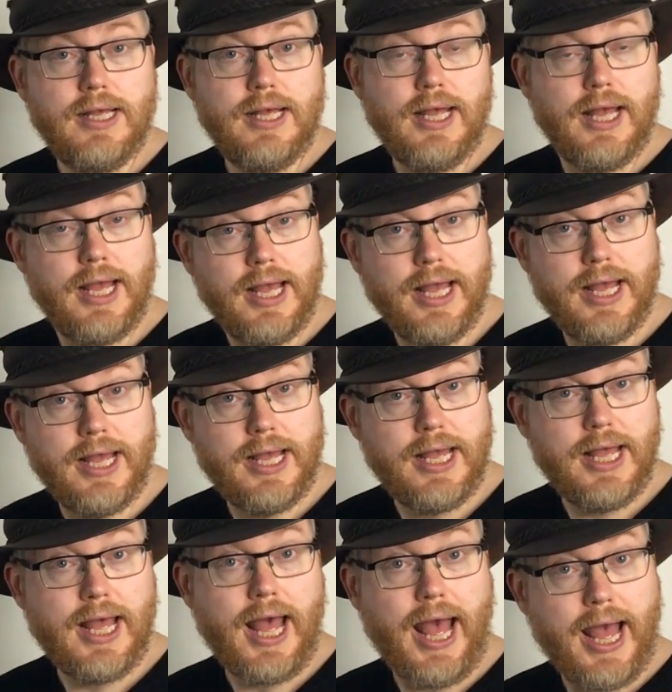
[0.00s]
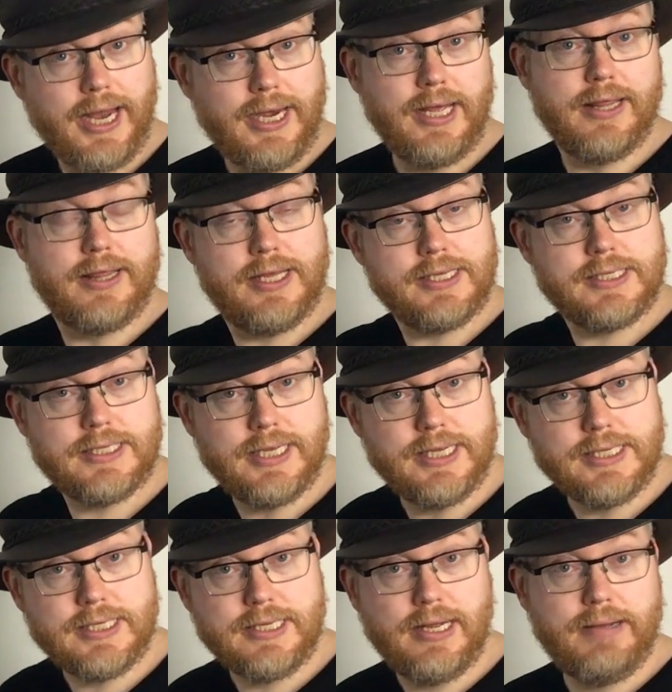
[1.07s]
And in this
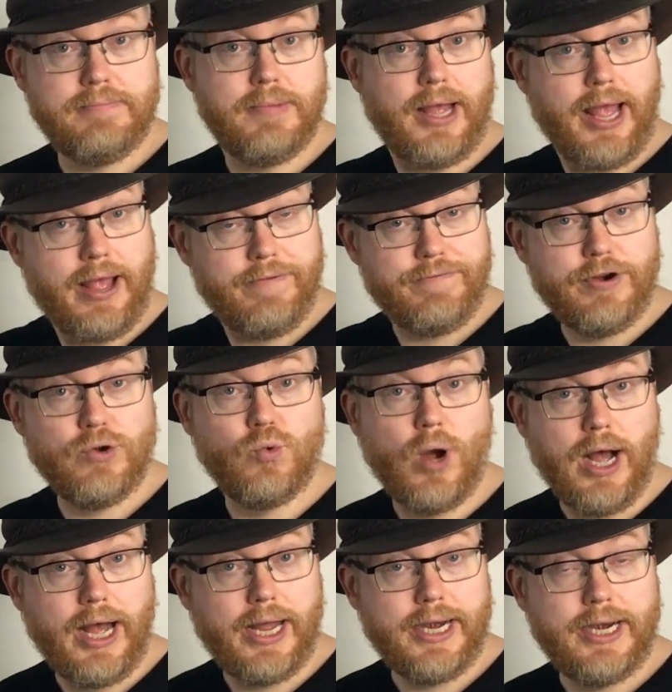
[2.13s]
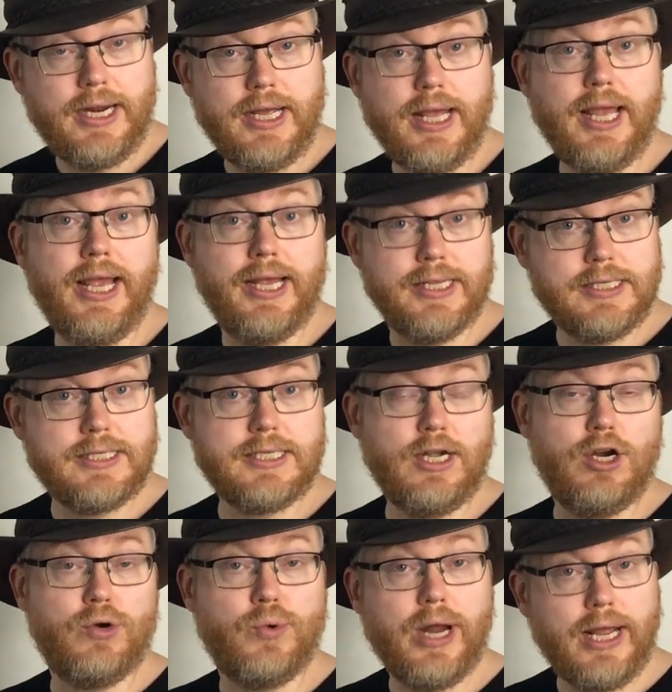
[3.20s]
system, everyone is a
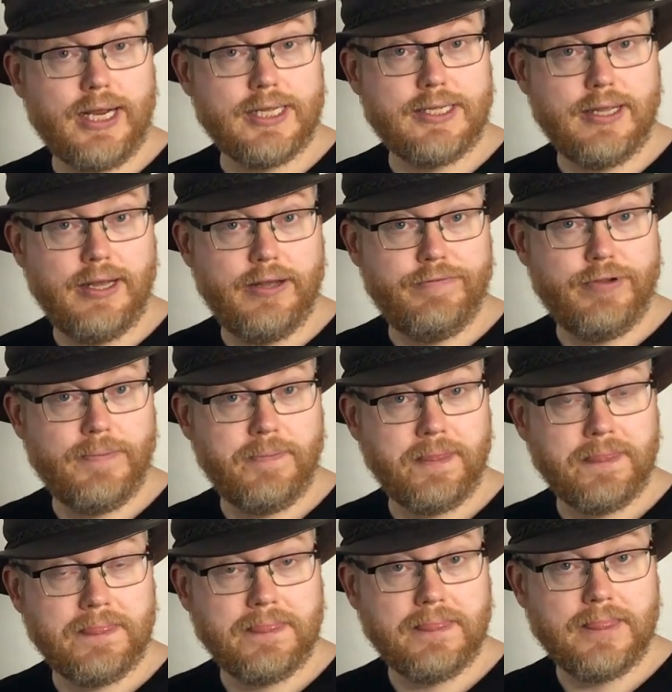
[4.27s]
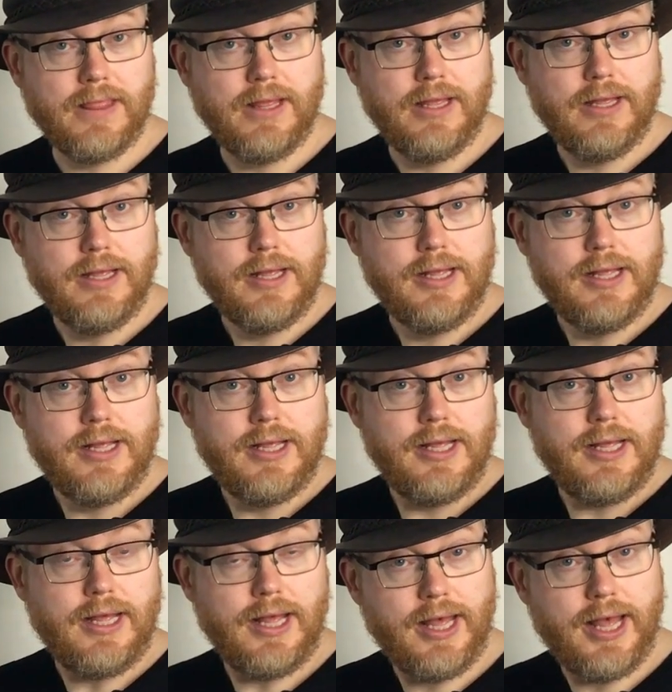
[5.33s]
relative,
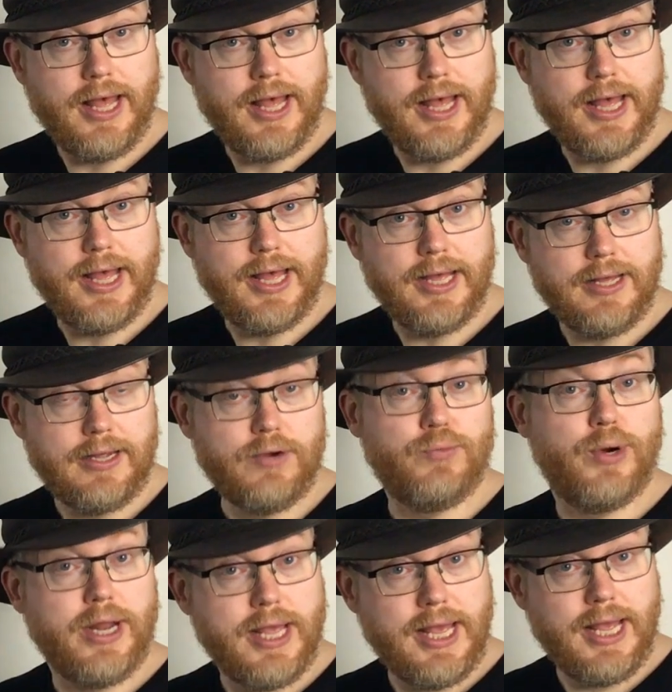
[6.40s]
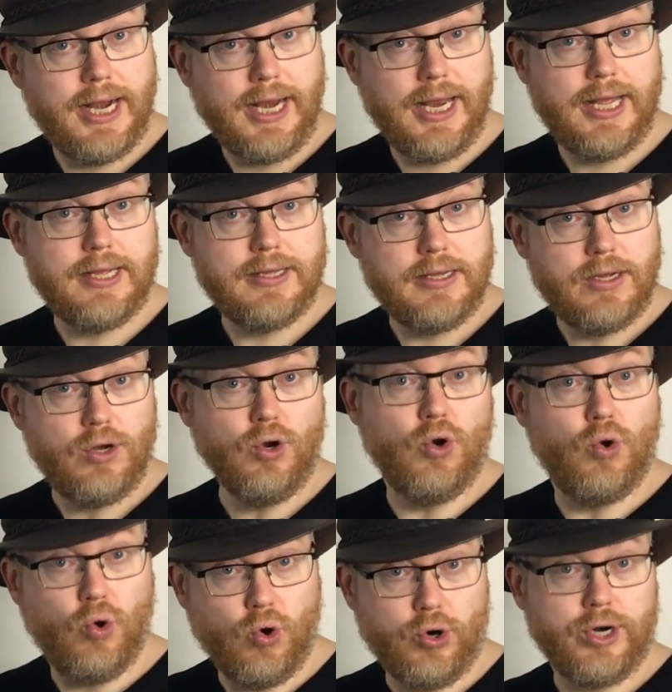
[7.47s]
a real
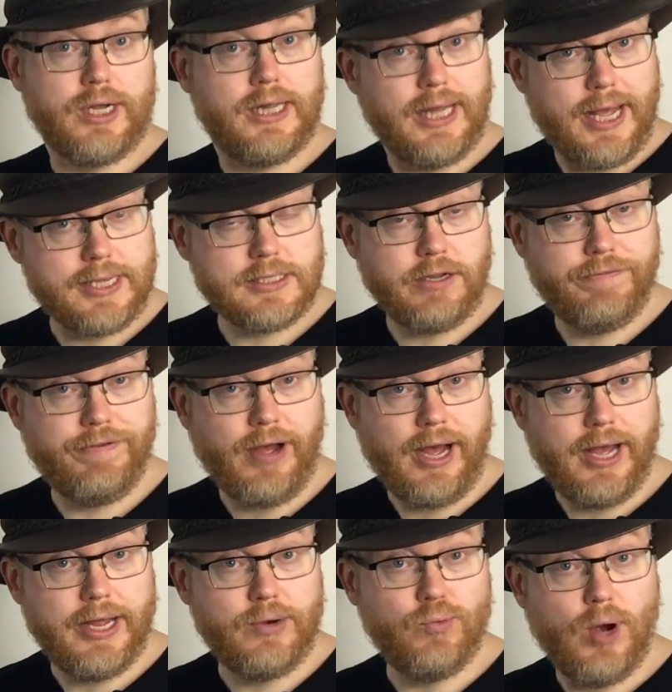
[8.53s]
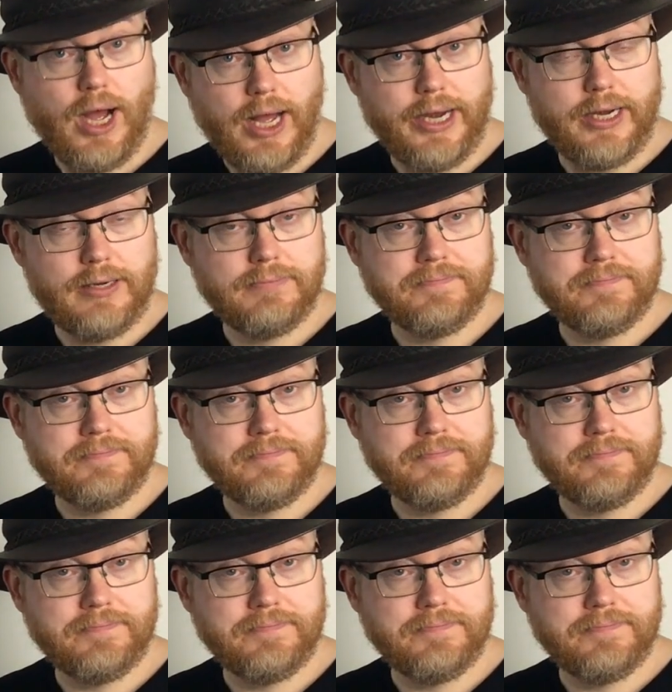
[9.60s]
or classified one.